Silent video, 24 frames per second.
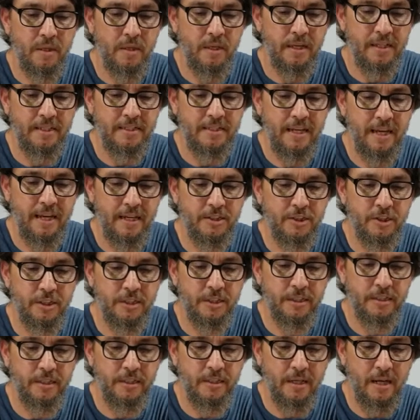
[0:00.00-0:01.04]
it's
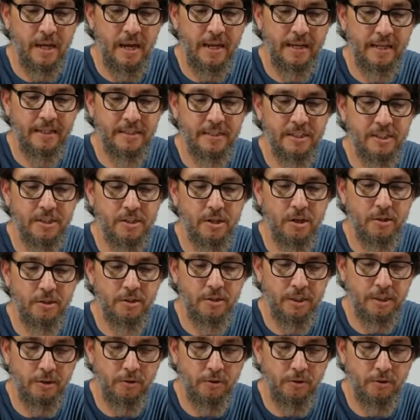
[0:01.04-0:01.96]
actually, I can start to